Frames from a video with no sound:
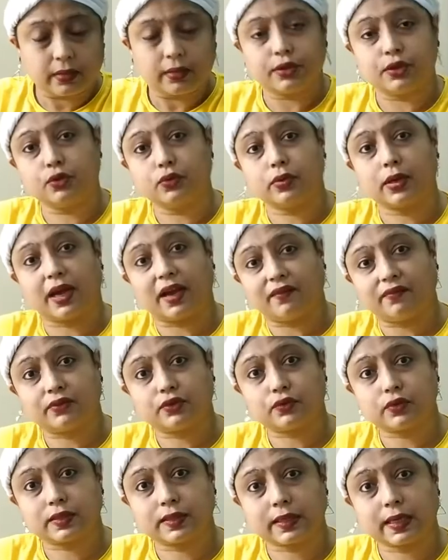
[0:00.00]
You have
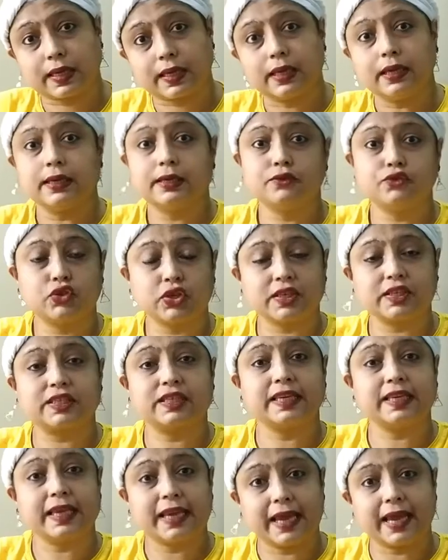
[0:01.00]
to say
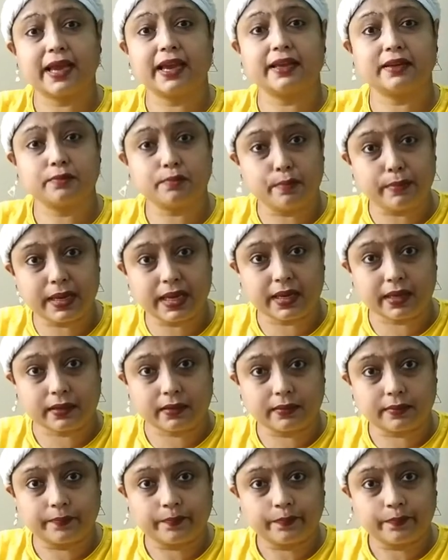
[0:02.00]
Jesse and me